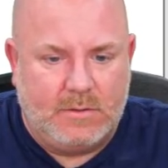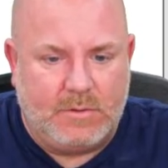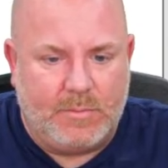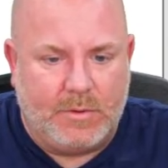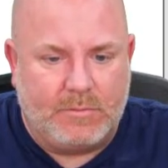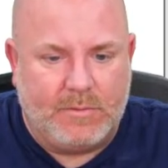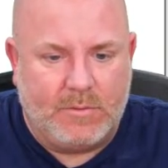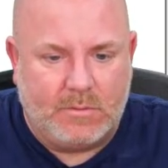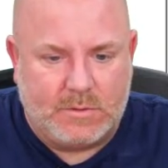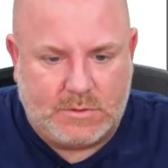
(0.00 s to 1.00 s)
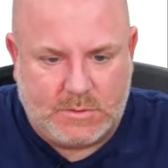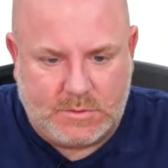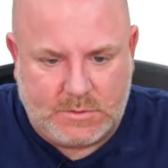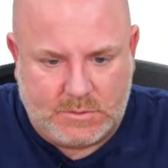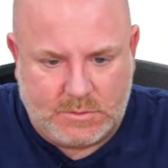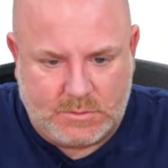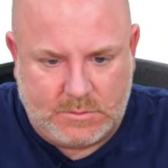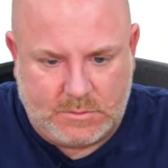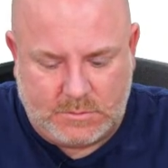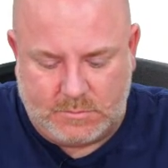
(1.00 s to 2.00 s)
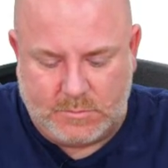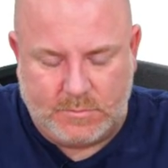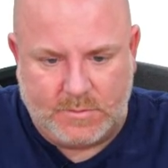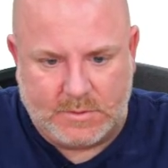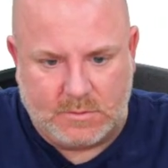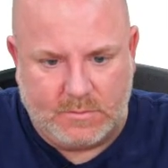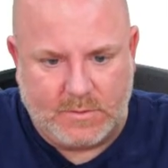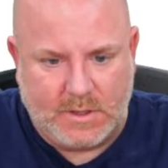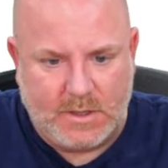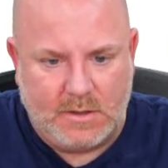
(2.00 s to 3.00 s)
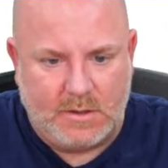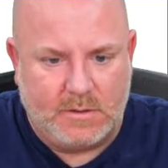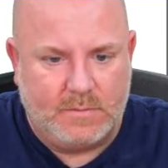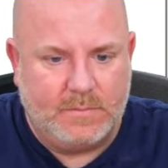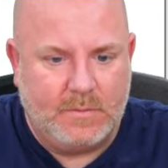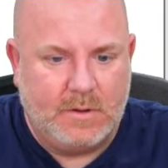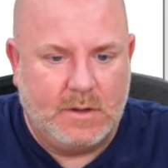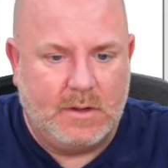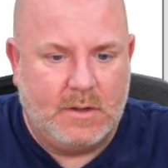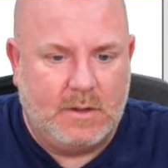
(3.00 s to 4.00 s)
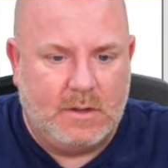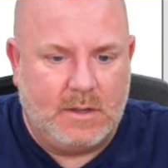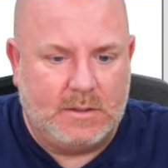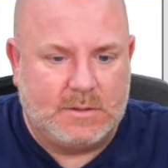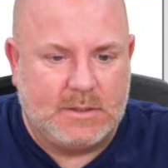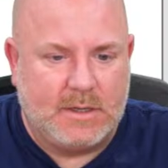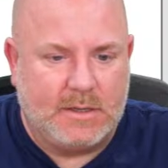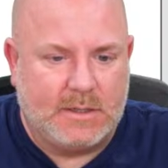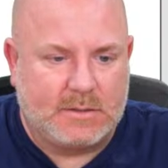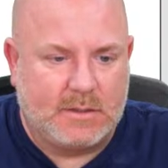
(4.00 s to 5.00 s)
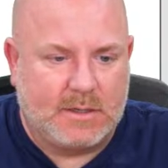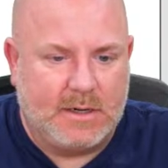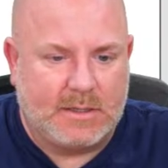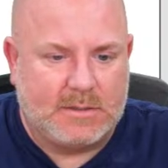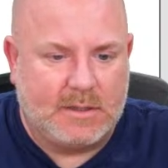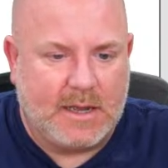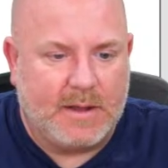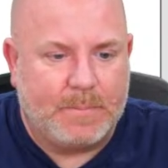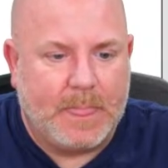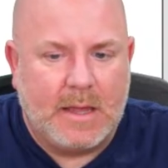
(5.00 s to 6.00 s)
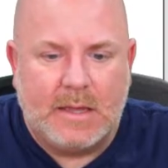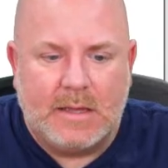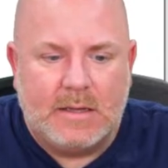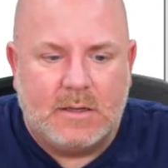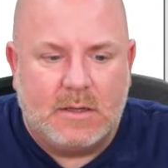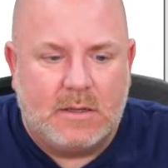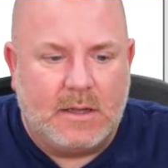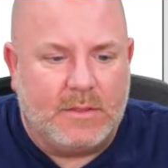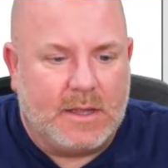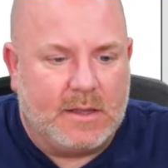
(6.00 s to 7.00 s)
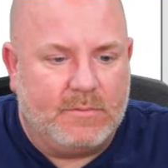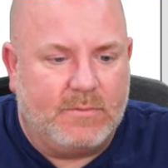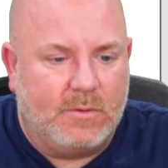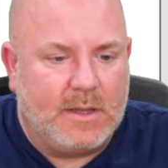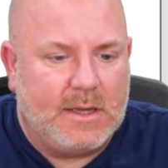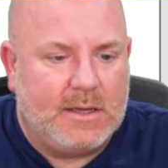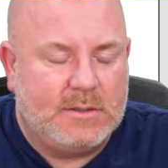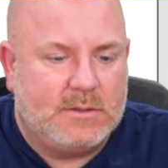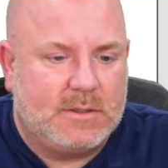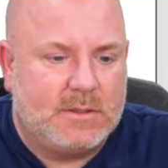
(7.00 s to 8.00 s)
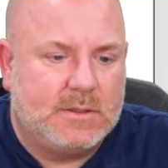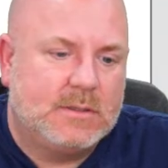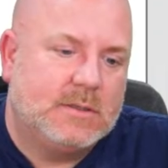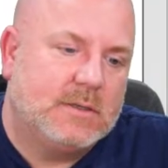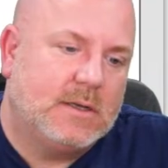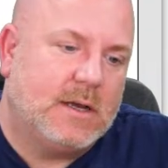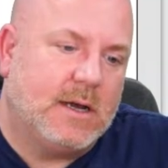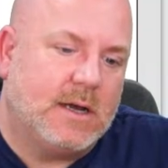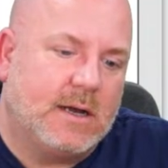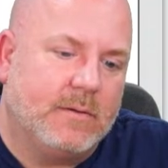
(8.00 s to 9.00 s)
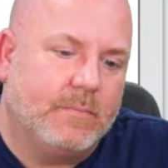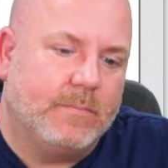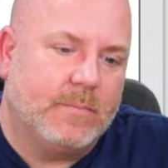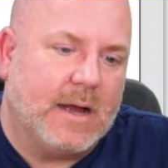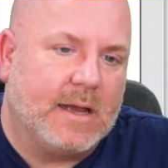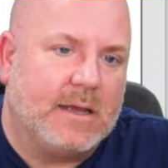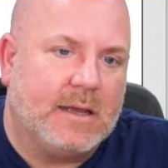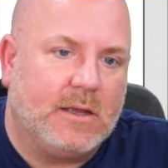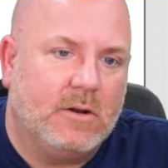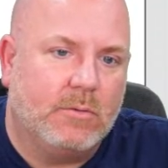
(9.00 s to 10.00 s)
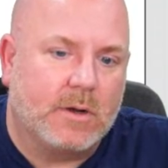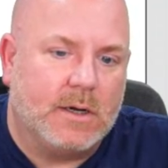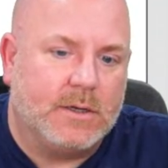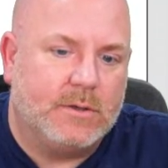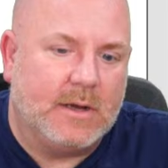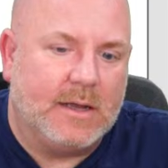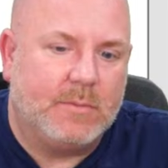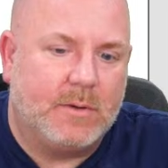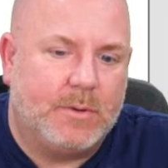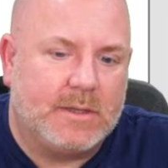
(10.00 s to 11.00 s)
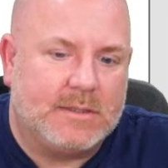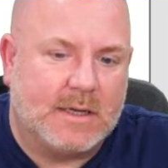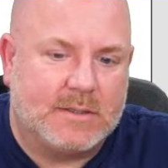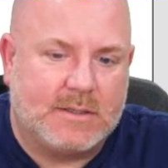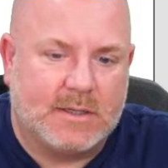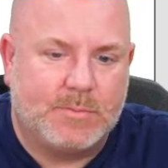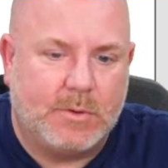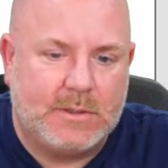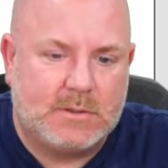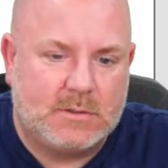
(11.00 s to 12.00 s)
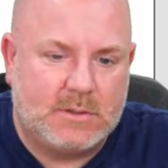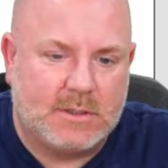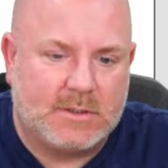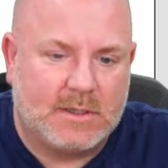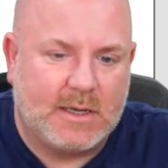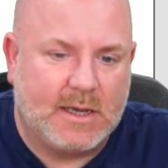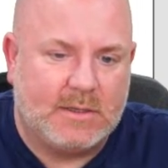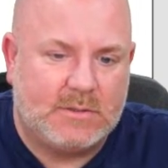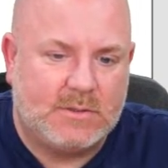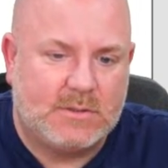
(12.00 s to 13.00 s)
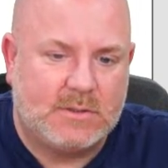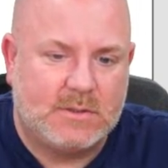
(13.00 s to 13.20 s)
3.3 volts, move this over here, and say that's going to connect to that. And then for these, you know what we're going to do? I am going to put these out to test points just in case.